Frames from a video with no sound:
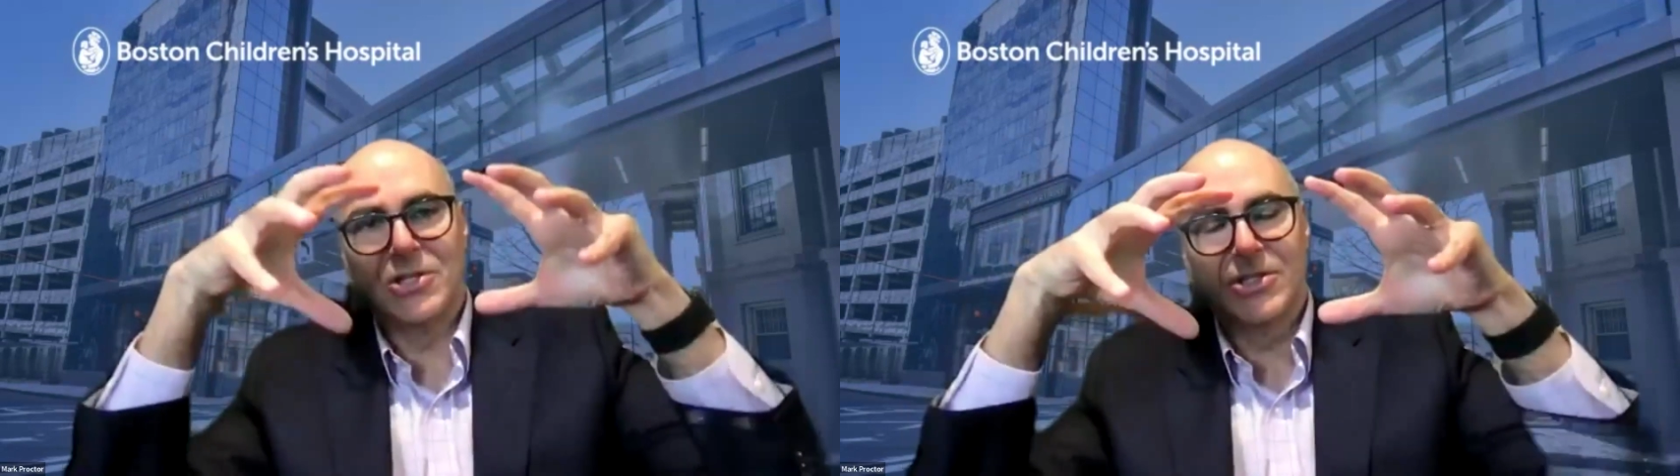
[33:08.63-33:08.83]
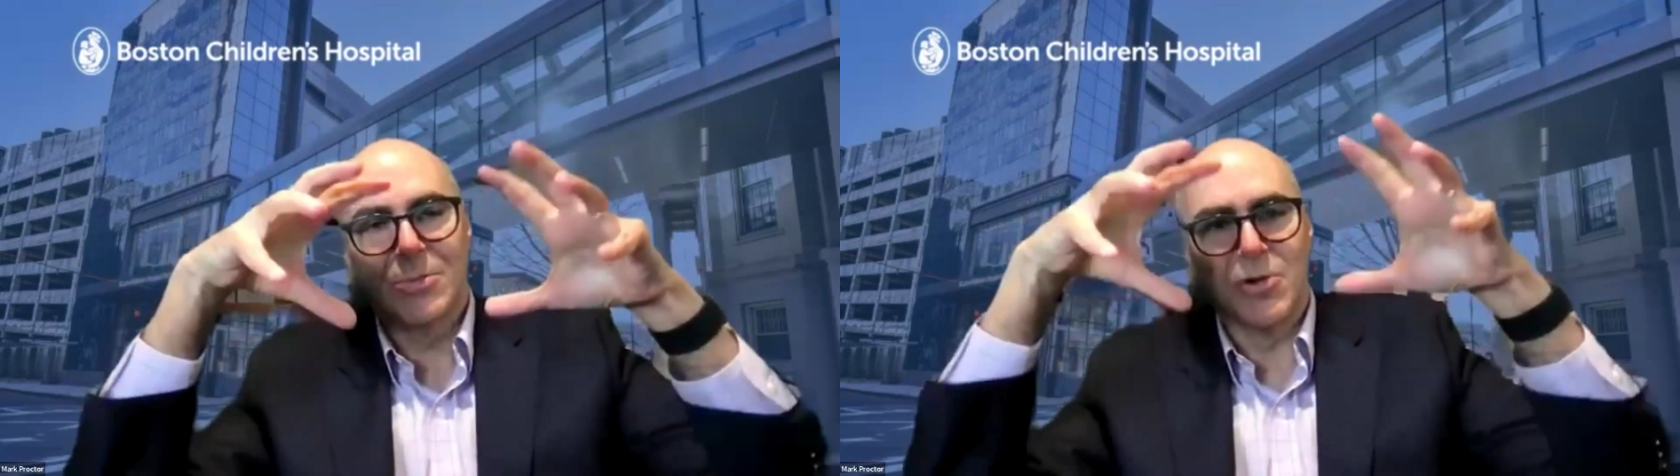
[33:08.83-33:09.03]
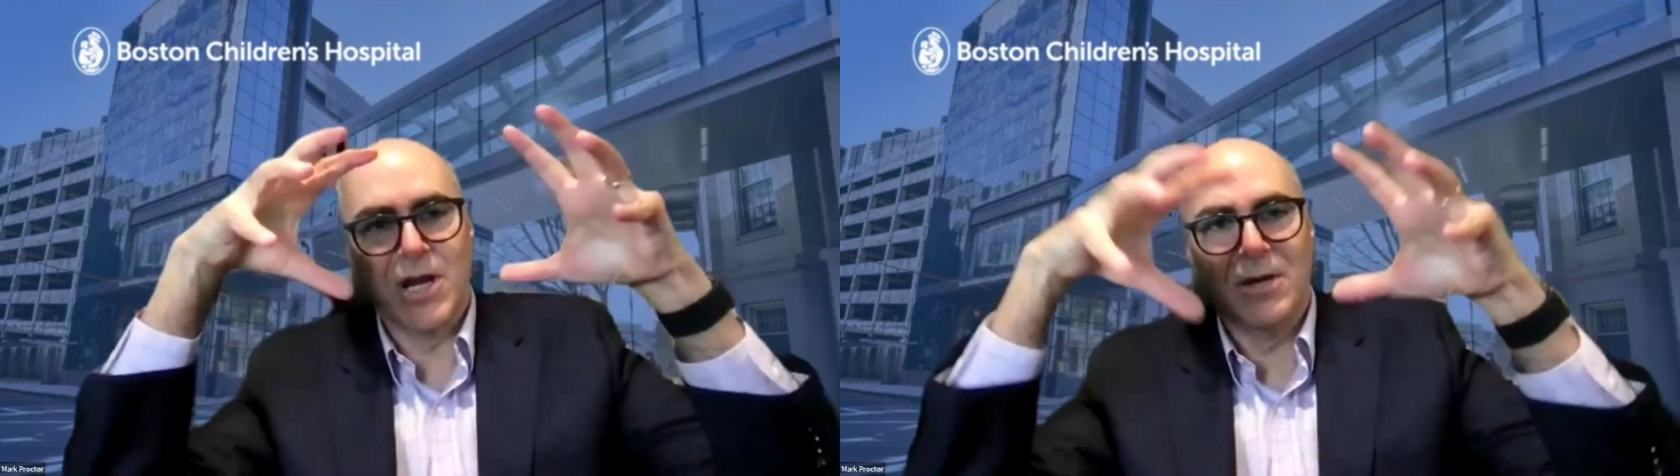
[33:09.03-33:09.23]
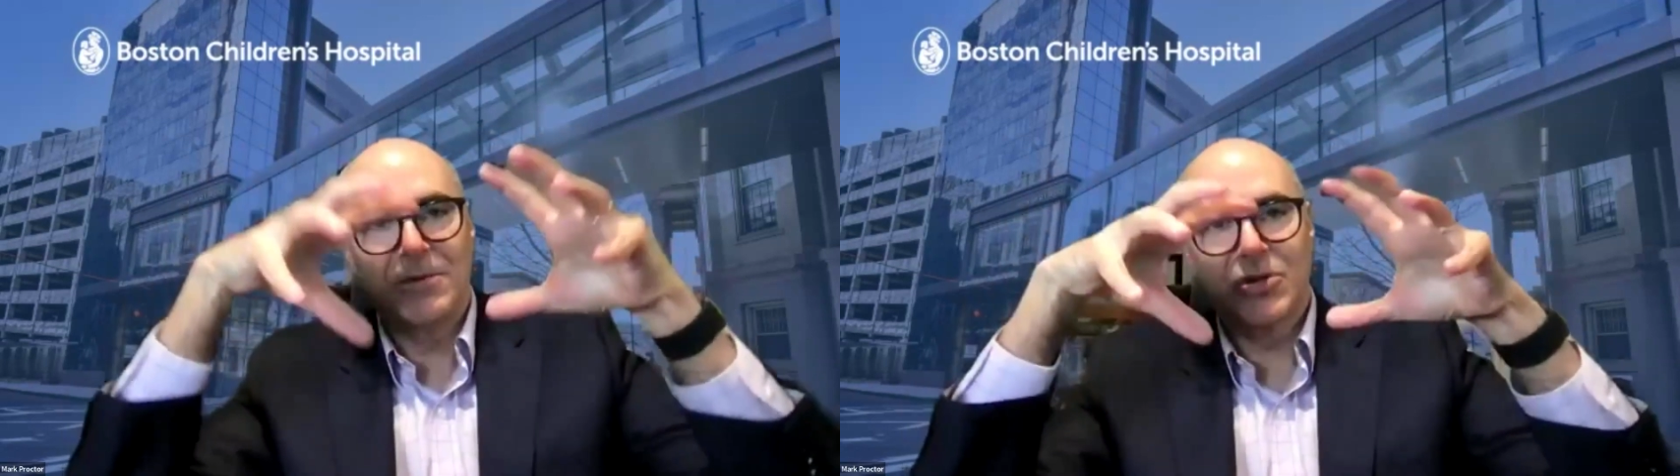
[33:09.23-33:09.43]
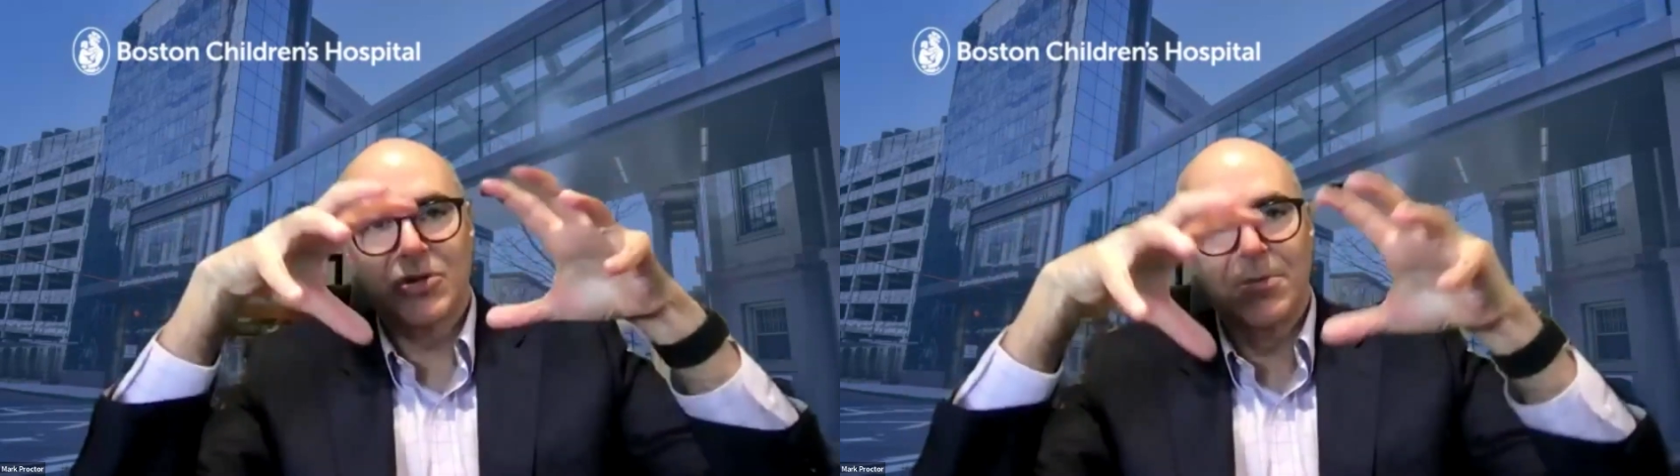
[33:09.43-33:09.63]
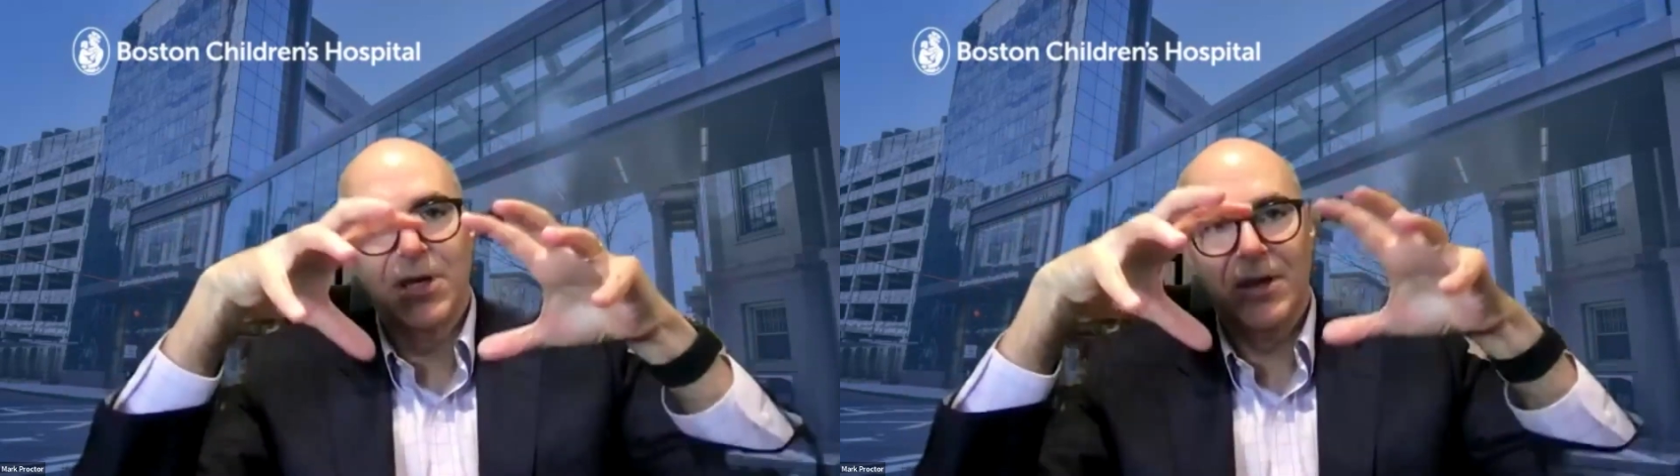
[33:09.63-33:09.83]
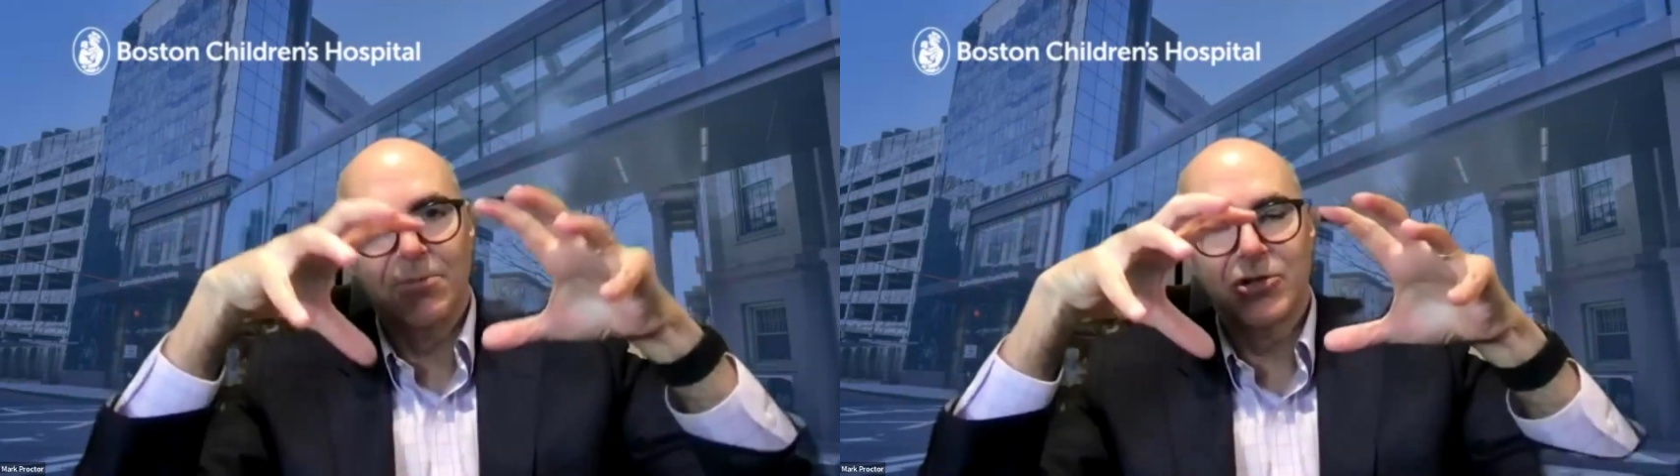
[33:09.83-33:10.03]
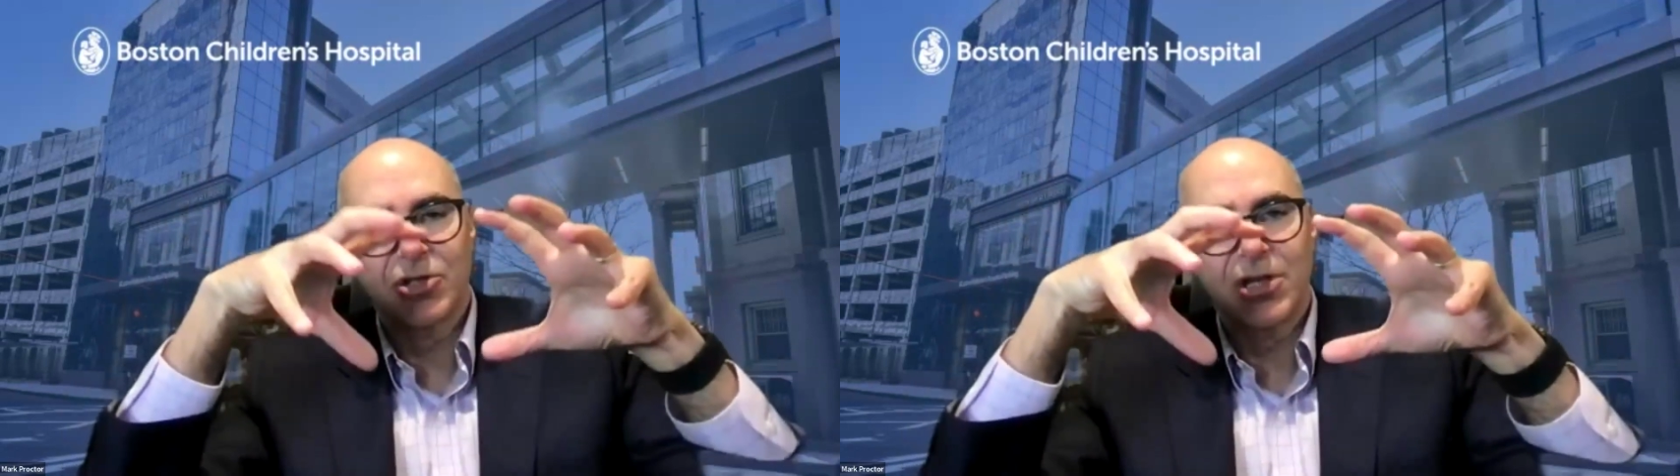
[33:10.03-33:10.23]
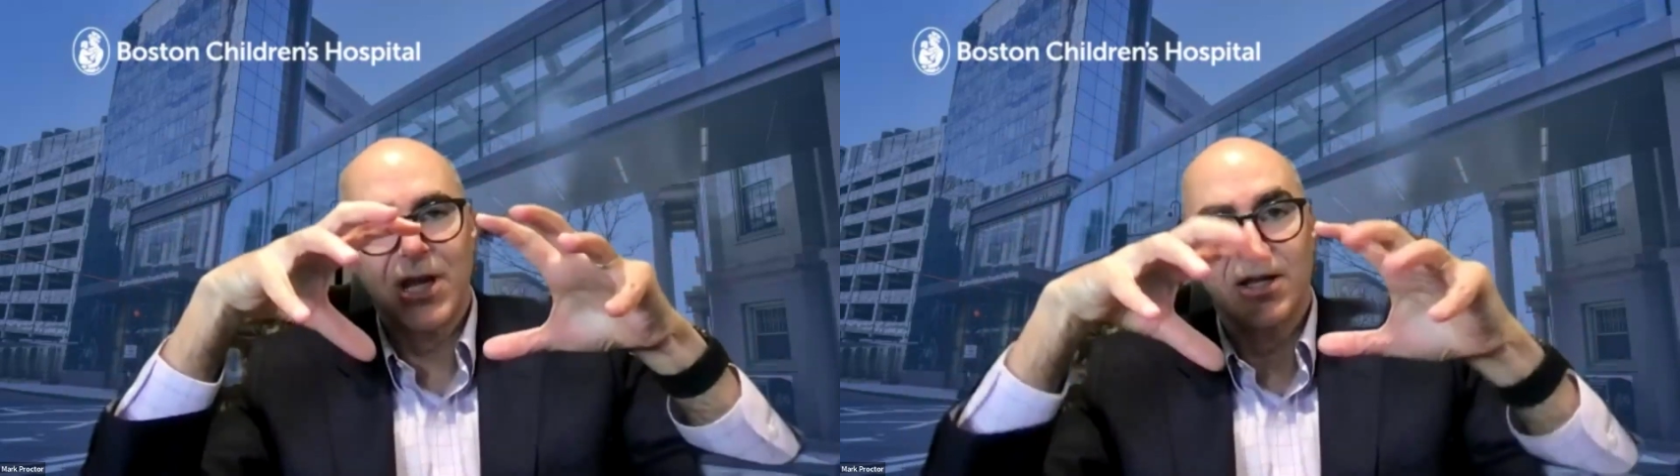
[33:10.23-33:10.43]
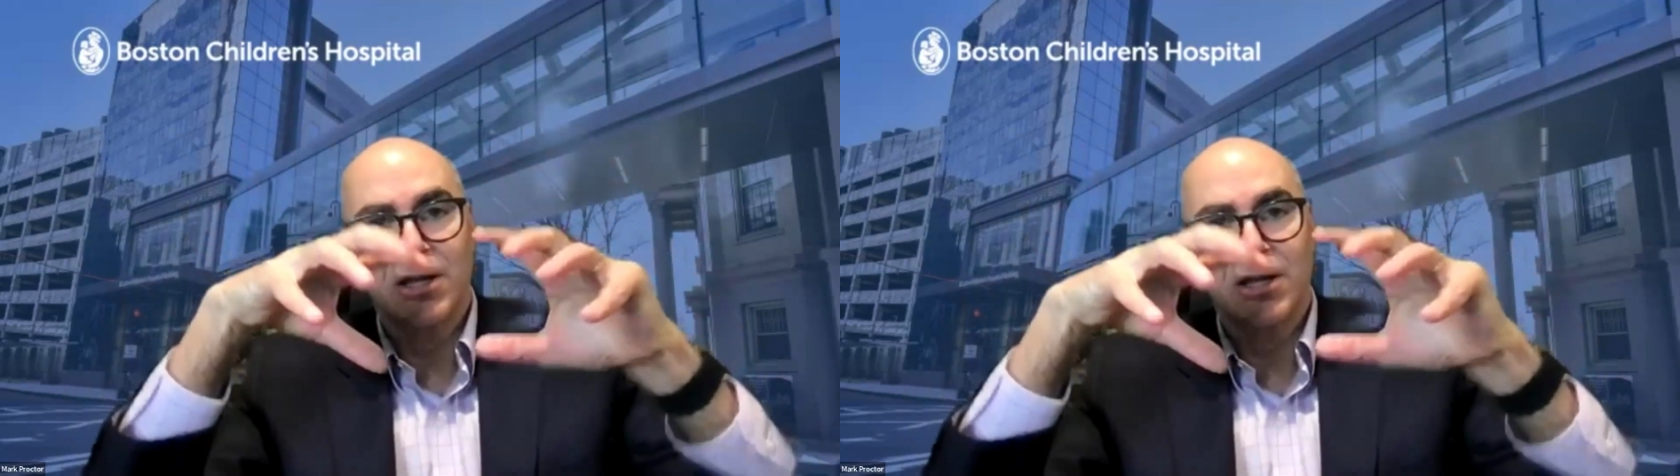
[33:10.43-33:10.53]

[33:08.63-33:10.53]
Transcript: as the brain sort of being pushed down,